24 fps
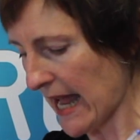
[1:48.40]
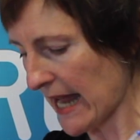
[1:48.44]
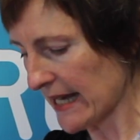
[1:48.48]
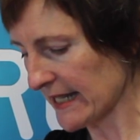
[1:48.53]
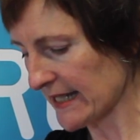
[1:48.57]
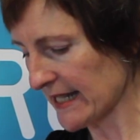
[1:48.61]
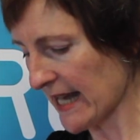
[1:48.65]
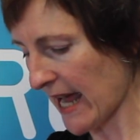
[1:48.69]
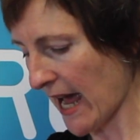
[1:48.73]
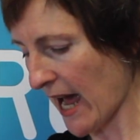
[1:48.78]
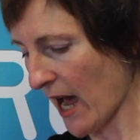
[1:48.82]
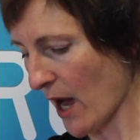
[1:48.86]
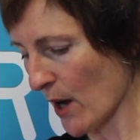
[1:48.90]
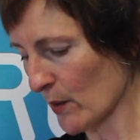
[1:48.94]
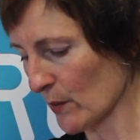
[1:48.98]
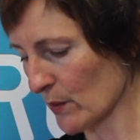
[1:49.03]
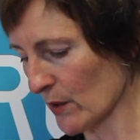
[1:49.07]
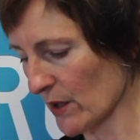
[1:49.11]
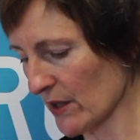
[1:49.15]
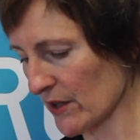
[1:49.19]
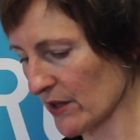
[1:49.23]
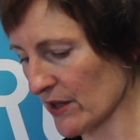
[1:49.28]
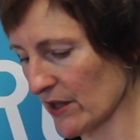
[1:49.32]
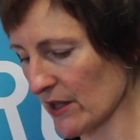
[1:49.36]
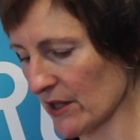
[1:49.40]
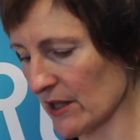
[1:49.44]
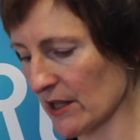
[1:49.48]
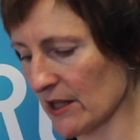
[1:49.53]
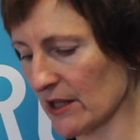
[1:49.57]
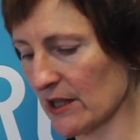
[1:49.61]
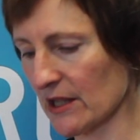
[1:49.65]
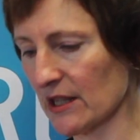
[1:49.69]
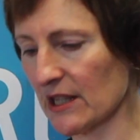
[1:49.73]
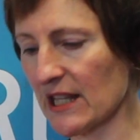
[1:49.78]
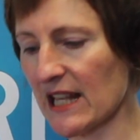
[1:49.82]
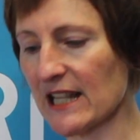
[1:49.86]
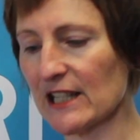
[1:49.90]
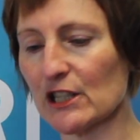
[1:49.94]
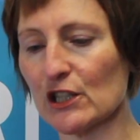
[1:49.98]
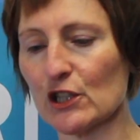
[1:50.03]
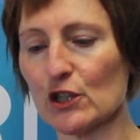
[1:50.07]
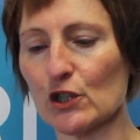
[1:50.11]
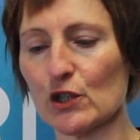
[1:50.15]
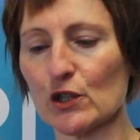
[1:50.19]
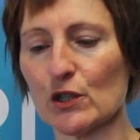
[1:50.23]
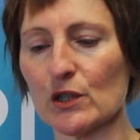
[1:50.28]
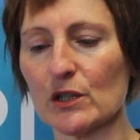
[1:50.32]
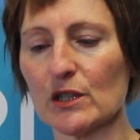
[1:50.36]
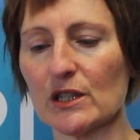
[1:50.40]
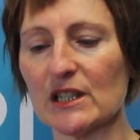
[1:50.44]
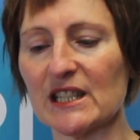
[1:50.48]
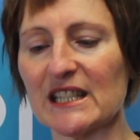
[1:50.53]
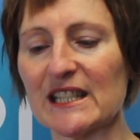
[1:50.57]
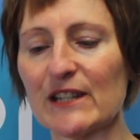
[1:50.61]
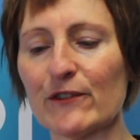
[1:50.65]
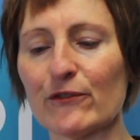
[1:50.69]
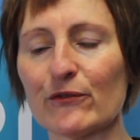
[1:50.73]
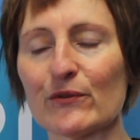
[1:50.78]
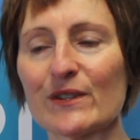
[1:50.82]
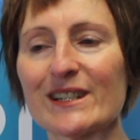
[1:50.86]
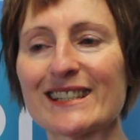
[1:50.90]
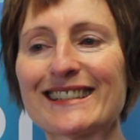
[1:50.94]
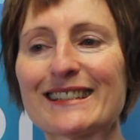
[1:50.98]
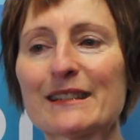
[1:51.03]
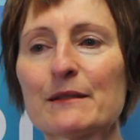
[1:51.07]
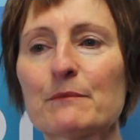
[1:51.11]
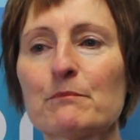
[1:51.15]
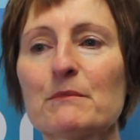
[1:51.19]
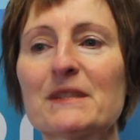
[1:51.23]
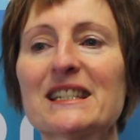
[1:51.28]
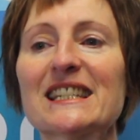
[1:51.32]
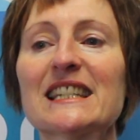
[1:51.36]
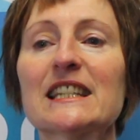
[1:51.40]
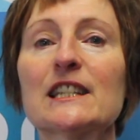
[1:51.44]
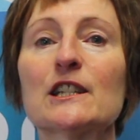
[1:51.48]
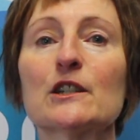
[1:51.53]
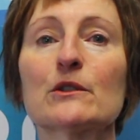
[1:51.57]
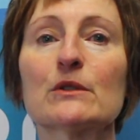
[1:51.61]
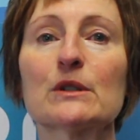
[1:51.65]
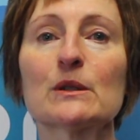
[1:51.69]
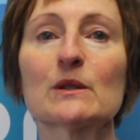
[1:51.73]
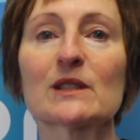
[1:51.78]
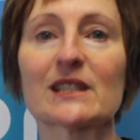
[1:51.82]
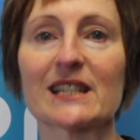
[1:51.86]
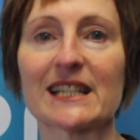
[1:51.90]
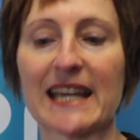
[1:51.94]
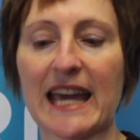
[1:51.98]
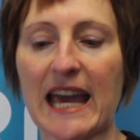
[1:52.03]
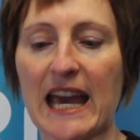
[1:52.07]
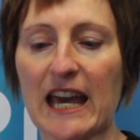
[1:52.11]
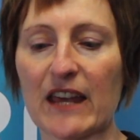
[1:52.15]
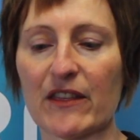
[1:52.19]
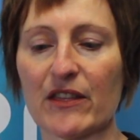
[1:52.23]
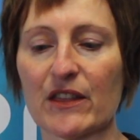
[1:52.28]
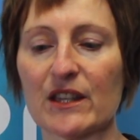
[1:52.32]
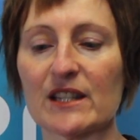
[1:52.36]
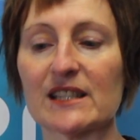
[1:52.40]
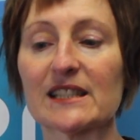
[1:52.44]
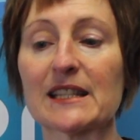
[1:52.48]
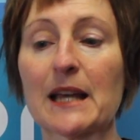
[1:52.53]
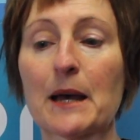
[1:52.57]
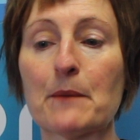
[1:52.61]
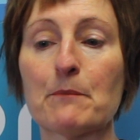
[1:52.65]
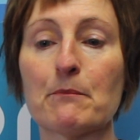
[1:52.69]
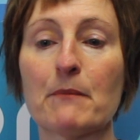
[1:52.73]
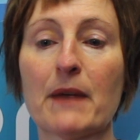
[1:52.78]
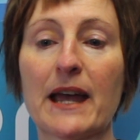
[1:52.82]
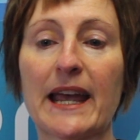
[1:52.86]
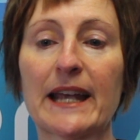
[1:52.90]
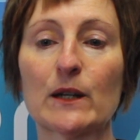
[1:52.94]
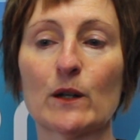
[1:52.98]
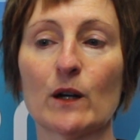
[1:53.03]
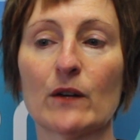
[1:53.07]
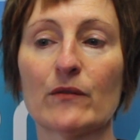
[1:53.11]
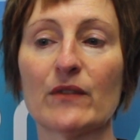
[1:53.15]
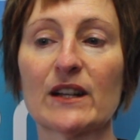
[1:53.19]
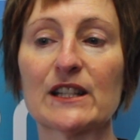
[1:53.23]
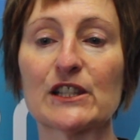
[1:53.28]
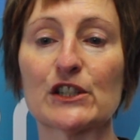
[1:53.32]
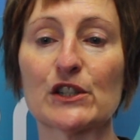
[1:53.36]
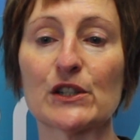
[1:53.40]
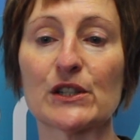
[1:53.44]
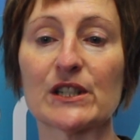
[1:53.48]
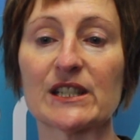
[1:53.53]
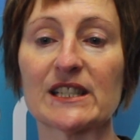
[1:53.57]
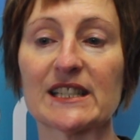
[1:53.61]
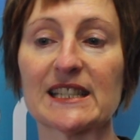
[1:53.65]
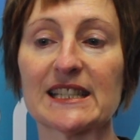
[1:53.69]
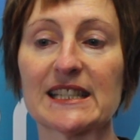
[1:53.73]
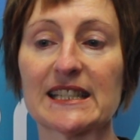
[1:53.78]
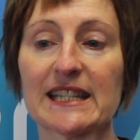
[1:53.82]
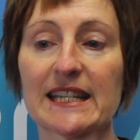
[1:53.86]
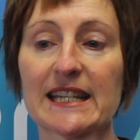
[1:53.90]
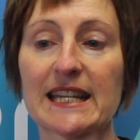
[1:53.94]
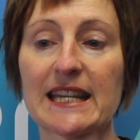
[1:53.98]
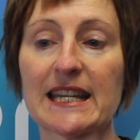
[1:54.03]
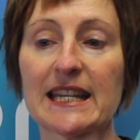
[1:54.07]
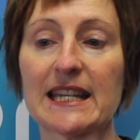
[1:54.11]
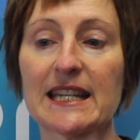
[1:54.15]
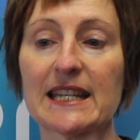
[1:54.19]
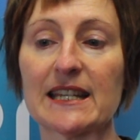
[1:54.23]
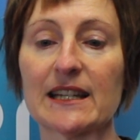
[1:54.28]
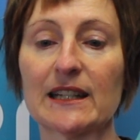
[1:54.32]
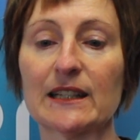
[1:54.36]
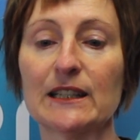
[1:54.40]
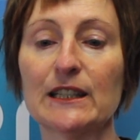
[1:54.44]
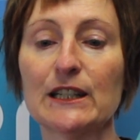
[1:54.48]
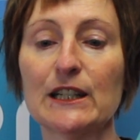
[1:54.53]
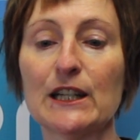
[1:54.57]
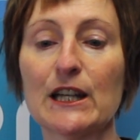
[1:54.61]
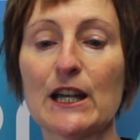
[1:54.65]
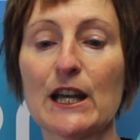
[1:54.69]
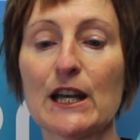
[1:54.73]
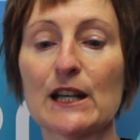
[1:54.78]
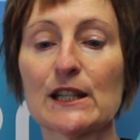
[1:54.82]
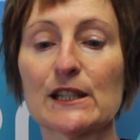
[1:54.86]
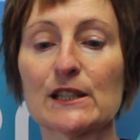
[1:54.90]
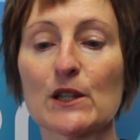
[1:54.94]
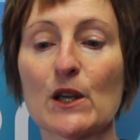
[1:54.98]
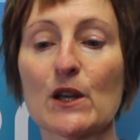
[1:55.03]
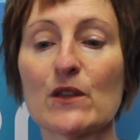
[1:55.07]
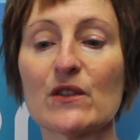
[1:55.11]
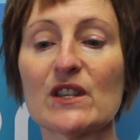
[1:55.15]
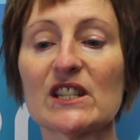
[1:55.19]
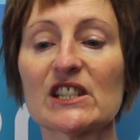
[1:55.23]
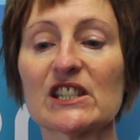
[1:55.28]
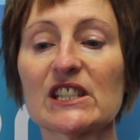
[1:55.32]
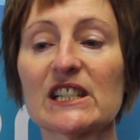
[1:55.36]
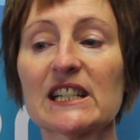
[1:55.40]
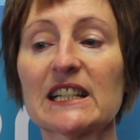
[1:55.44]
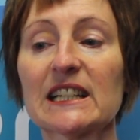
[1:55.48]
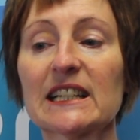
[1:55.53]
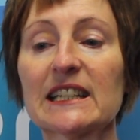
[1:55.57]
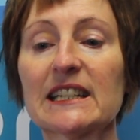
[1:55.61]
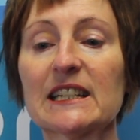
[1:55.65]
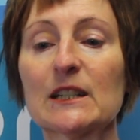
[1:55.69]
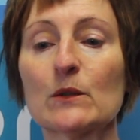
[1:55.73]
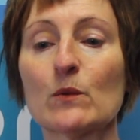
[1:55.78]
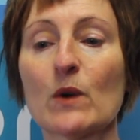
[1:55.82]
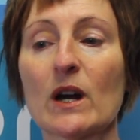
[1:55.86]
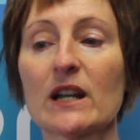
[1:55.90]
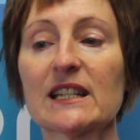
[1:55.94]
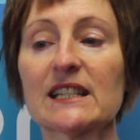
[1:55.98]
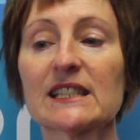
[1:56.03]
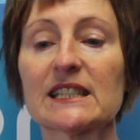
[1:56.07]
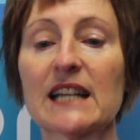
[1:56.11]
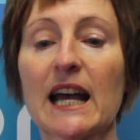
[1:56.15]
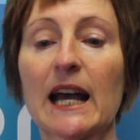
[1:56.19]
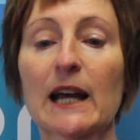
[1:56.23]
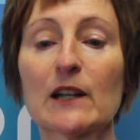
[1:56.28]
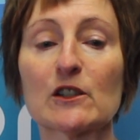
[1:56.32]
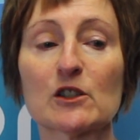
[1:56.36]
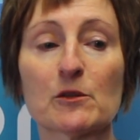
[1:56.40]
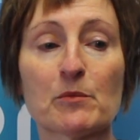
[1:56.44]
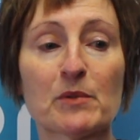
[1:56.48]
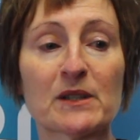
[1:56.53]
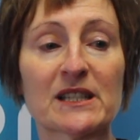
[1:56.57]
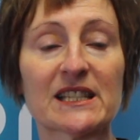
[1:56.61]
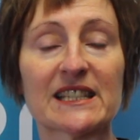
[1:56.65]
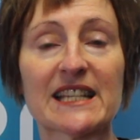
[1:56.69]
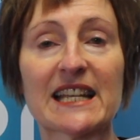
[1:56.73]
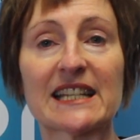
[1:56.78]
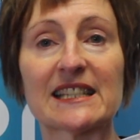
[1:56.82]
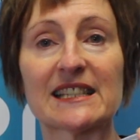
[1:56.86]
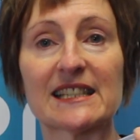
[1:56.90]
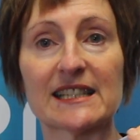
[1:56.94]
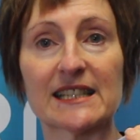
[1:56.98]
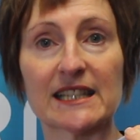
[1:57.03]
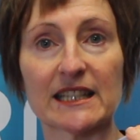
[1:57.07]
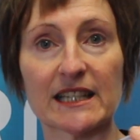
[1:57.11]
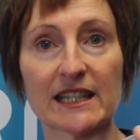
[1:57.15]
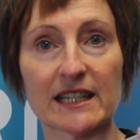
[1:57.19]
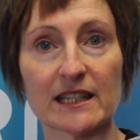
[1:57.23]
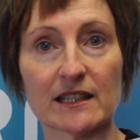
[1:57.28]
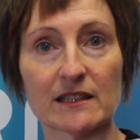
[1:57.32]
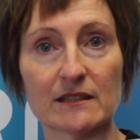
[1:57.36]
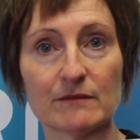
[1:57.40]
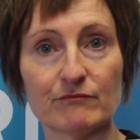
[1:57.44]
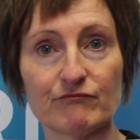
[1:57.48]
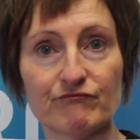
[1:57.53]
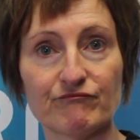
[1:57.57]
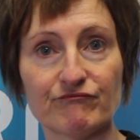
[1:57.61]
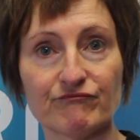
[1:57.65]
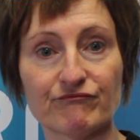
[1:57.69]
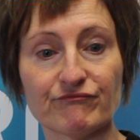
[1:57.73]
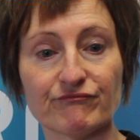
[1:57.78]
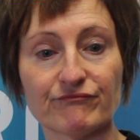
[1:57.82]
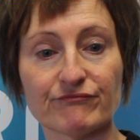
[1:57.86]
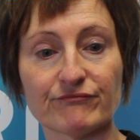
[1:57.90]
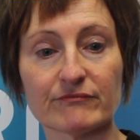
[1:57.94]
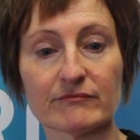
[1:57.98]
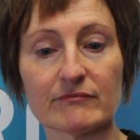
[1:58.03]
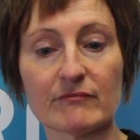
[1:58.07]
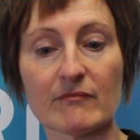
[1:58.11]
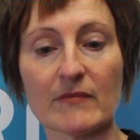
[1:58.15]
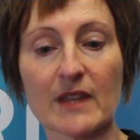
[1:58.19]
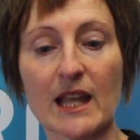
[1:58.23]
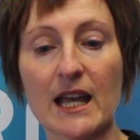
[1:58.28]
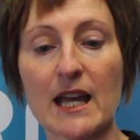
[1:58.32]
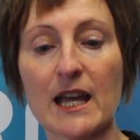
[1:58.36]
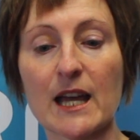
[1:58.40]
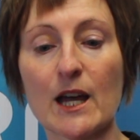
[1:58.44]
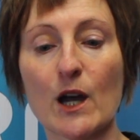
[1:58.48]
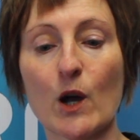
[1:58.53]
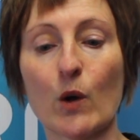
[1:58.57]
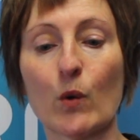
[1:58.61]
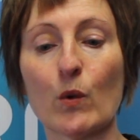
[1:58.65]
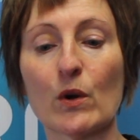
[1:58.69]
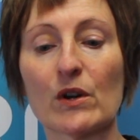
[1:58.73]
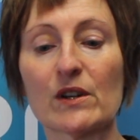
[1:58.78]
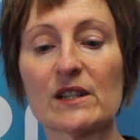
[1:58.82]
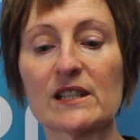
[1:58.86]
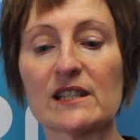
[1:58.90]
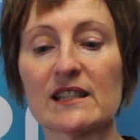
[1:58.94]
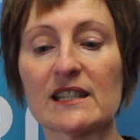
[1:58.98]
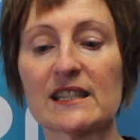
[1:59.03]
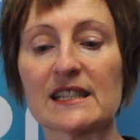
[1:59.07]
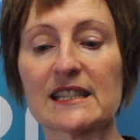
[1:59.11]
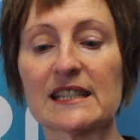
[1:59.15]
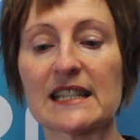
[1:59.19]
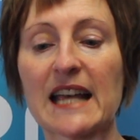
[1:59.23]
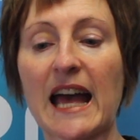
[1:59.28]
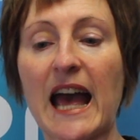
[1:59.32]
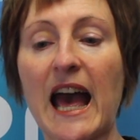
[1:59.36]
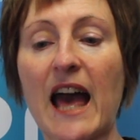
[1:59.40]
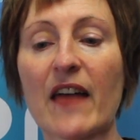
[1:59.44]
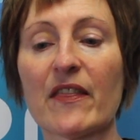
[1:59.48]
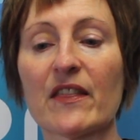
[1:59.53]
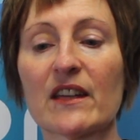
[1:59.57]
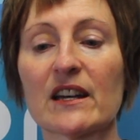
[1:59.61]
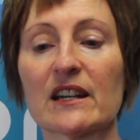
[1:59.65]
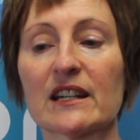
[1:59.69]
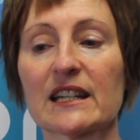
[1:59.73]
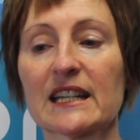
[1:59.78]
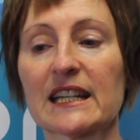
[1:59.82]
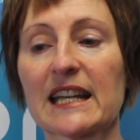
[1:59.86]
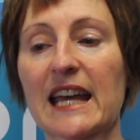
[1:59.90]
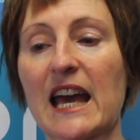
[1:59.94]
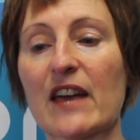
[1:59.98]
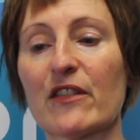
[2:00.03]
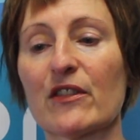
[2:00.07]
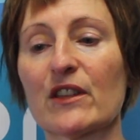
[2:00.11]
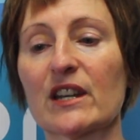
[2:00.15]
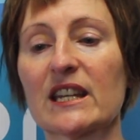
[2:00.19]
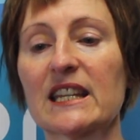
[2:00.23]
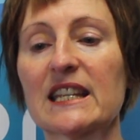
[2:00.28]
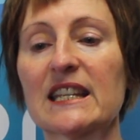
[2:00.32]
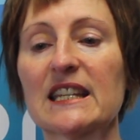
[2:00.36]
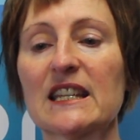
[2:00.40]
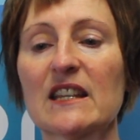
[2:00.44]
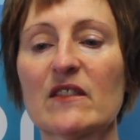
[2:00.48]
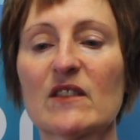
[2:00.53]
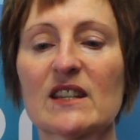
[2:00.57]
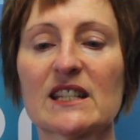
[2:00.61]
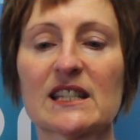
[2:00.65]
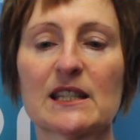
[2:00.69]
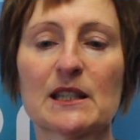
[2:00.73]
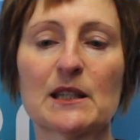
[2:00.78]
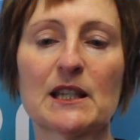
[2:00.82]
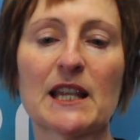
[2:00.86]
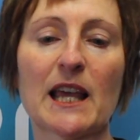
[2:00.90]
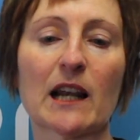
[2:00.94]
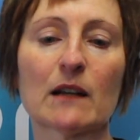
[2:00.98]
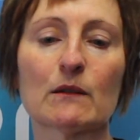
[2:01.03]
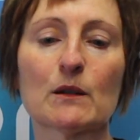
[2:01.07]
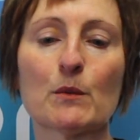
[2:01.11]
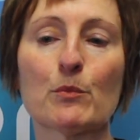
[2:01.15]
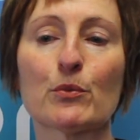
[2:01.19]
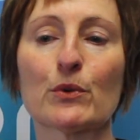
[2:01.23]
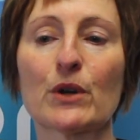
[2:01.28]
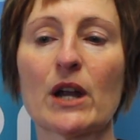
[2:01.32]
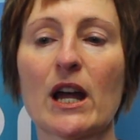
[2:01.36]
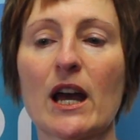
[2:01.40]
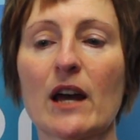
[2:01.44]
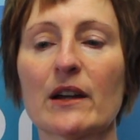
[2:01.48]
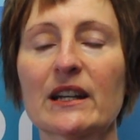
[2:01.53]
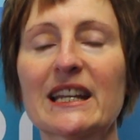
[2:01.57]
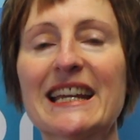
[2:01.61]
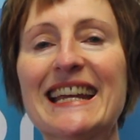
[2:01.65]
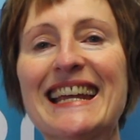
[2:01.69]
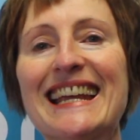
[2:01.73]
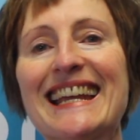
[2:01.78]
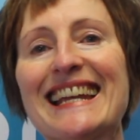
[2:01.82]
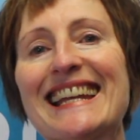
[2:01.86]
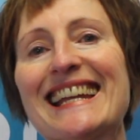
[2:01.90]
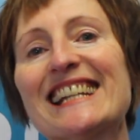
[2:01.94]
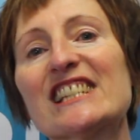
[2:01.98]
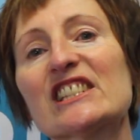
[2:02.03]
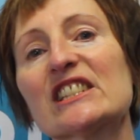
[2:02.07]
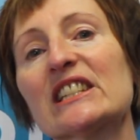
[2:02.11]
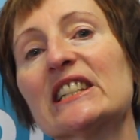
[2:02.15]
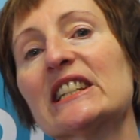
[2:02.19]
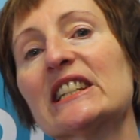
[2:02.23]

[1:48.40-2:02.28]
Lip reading: Now there's different materials that catheters are made of, as you can see here. So this clear one is 100% silicone. Whereas this other catheter here, this yellowy brown, it's a